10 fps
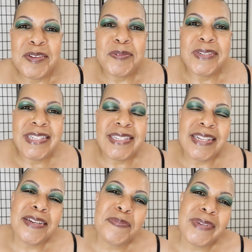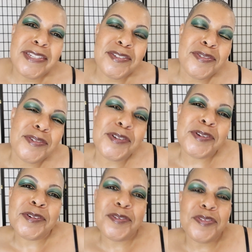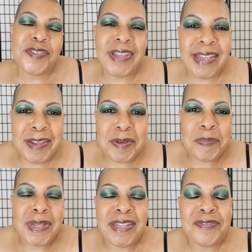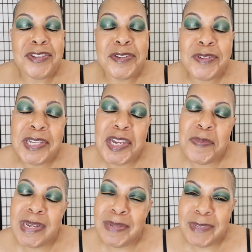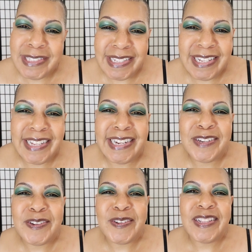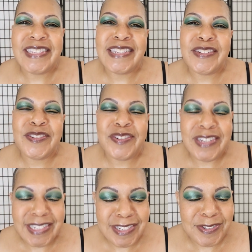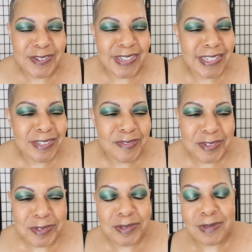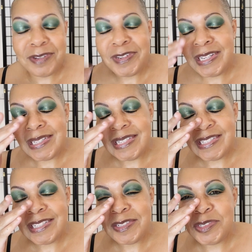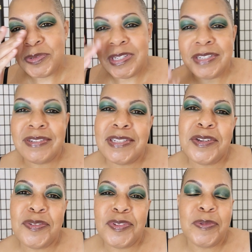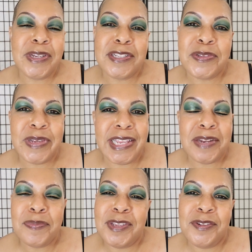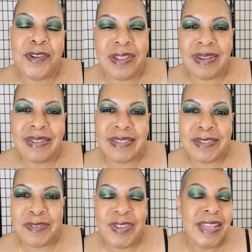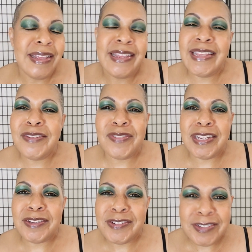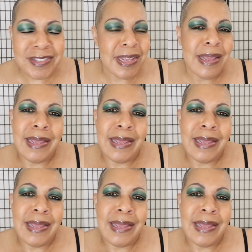What's up, my troll fam? If you're new here, my name is Dion. I call this the crazy troll nation of YouTube. The crazy, just enjoying yourself, knowing it's okay to be your authentic self in videos